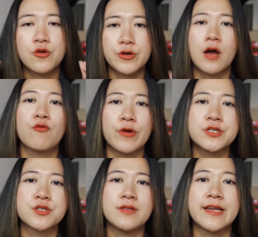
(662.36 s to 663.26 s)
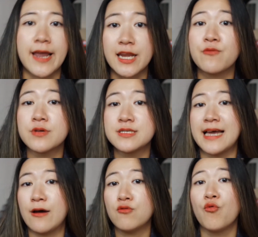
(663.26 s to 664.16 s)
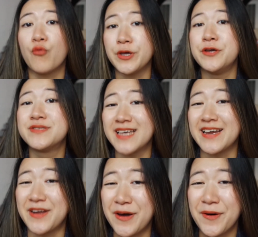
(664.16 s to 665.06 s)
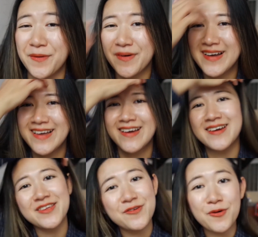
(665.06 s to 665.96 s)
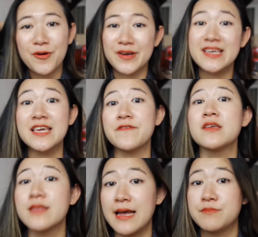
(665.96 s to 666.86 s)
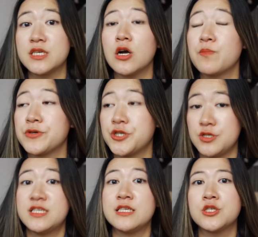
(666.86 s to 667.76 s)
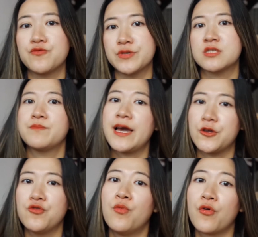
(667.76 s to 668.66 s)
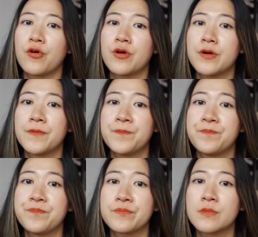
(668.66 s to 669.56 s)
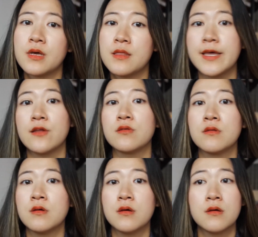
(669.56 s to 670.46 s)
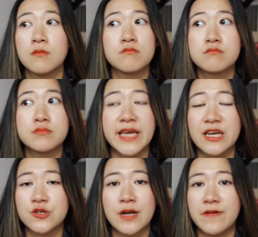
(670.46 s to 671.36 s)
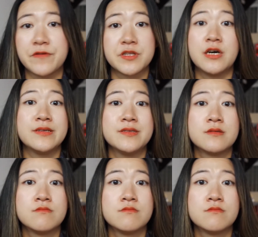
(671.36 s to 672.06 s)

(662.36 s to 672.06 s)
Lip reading: you're not going to let anyone down when you say no. You're giving them the opportunity to respect you more than they could have ever done